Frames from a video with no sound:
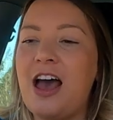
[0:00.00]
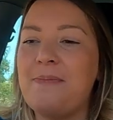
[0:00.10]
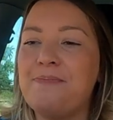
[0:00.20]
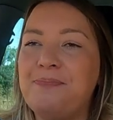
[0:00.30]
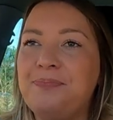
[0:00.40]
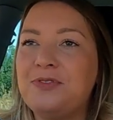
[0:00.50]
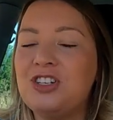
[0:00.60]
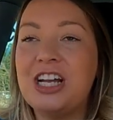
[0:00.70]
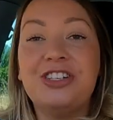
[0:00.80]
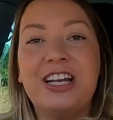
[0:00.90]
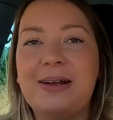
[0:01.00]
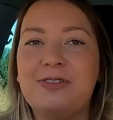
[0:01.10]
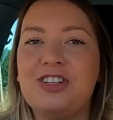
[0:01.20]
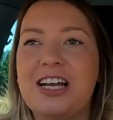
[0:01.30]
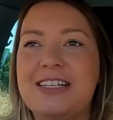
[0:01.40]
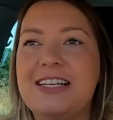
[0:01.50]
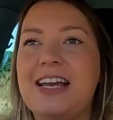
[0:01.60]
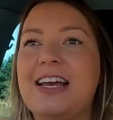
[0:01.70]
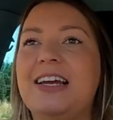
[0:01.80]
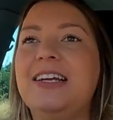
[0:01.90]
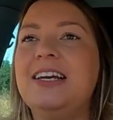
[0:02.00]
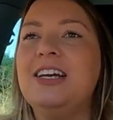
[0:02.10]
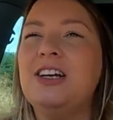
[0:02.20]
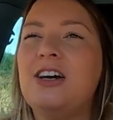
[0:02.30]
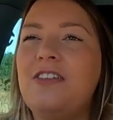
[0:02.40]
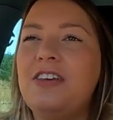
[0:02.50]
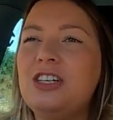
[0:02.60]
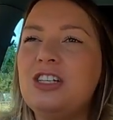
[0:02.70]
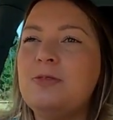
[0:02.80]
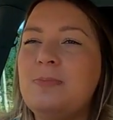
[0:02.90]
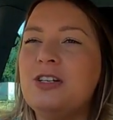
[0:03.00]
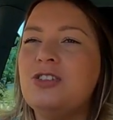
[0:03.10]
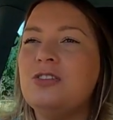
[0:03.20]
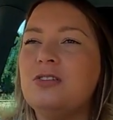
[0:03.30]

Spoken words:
changed her name to JC. I think she's been